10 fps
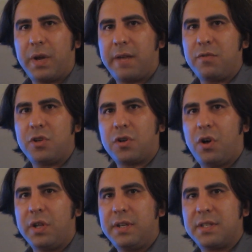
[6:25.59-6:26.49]
Whatever your
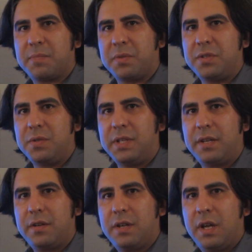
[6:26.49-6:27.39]
call is as platoon
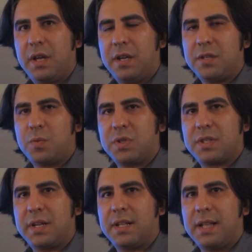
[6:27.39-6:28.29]
leader is
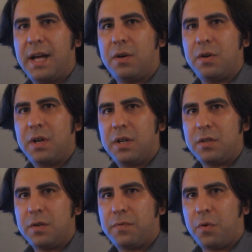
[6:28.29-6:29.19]
what's going to allow
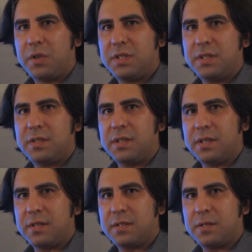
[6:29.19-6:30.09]
your forces
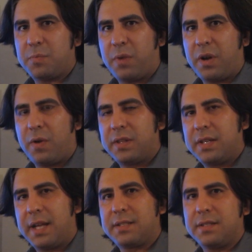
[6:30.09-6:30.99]
to spread around
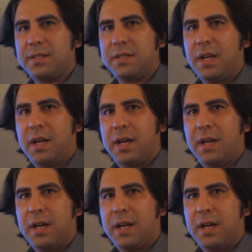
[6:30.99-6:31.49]
the Nexus,